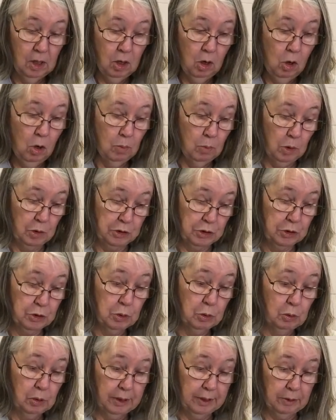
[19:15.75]
almost
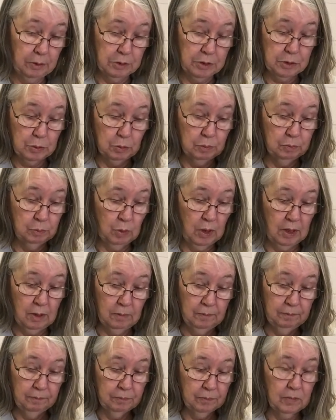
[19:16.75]
2 liters of,
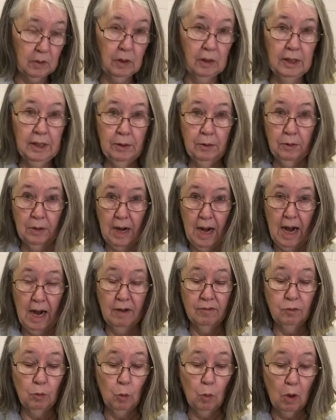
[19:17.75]
well, 1.5
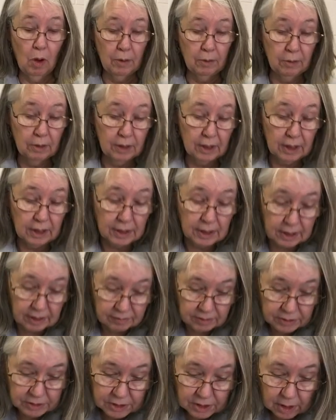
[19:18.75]
liters of water at any
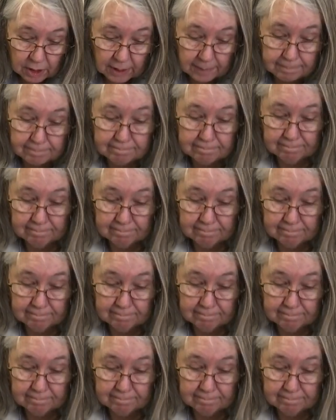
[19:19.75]
given time.